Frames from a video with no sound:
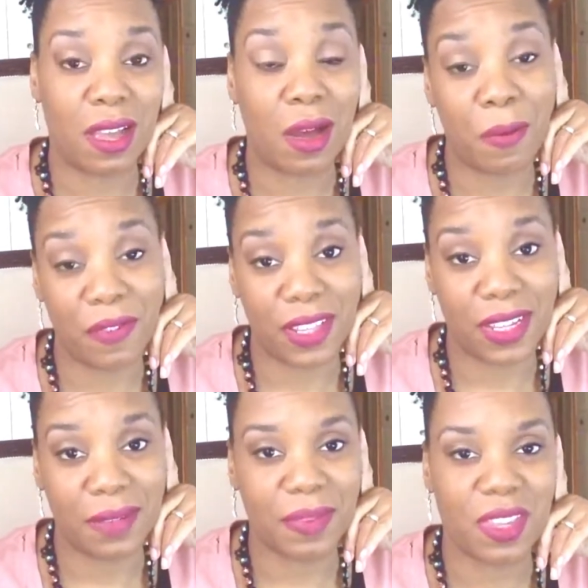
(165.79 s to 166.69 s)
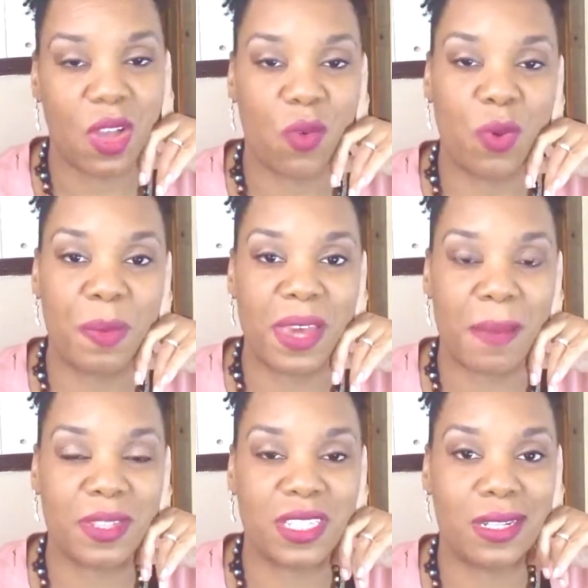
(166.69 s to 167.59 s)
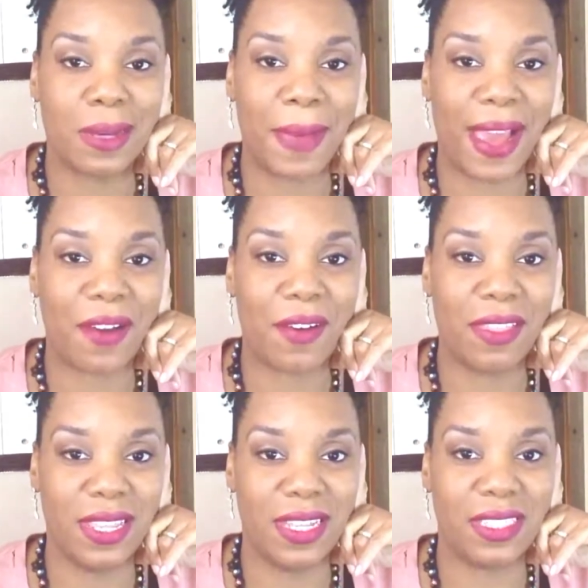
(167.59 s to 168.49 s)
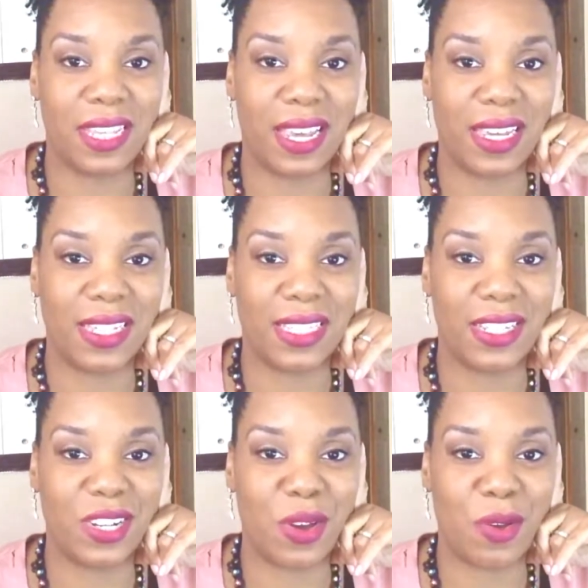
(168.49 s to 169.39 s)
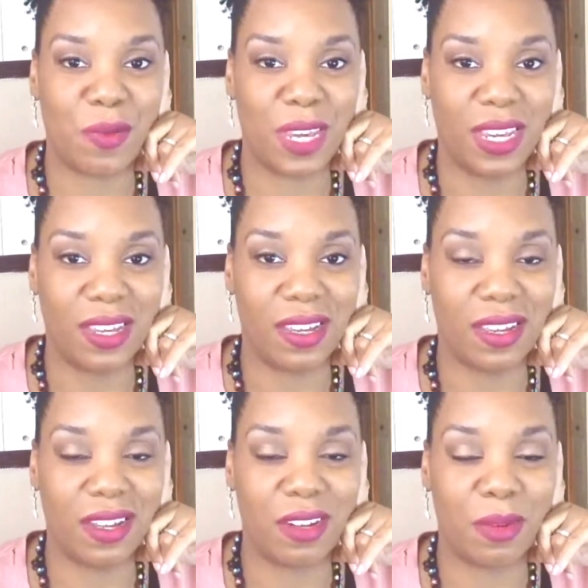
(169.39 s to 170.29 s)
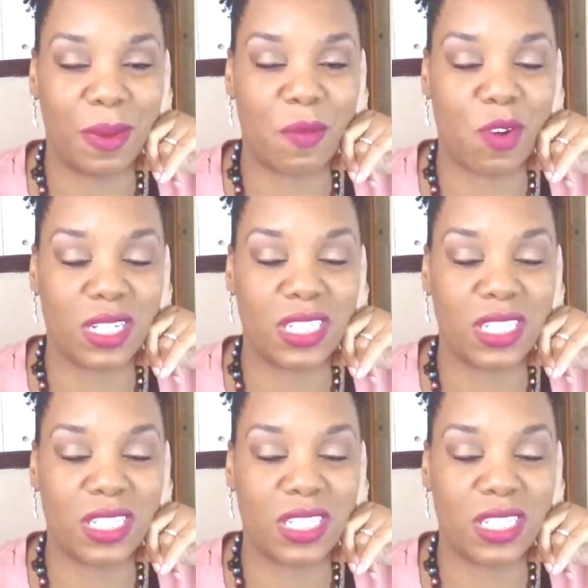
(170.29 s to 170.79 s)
hopefully, will be able to look back on this and get to know me a little bit more.